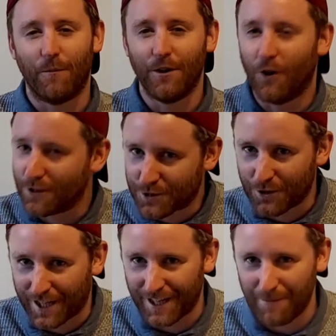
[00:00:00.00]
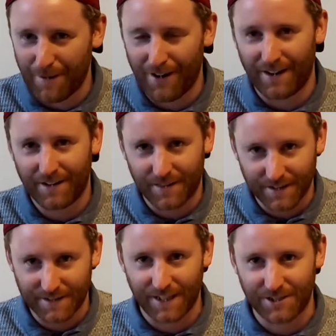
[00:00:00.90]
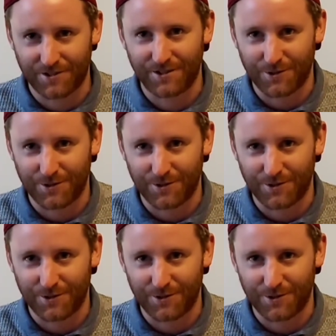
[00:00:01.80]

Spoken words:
We're not talking about anything dangerous